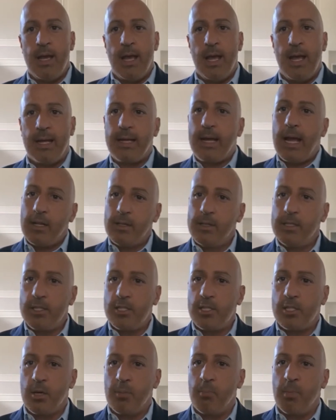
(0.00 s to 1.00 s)
And Kelly's
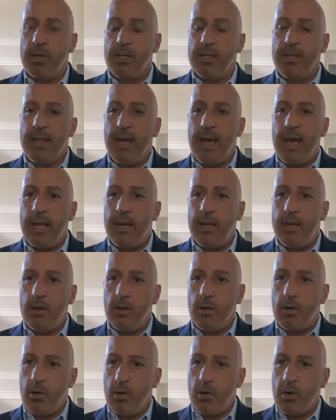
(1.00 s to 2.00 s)
somebody that
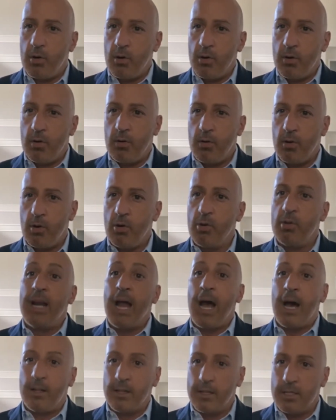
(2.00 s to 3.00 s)
her
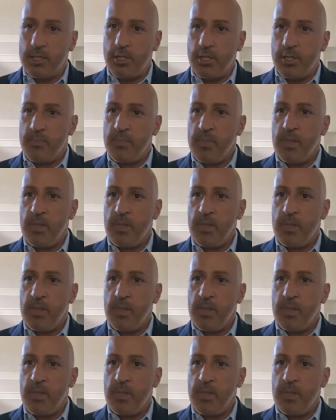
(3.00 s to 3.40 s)
knowledge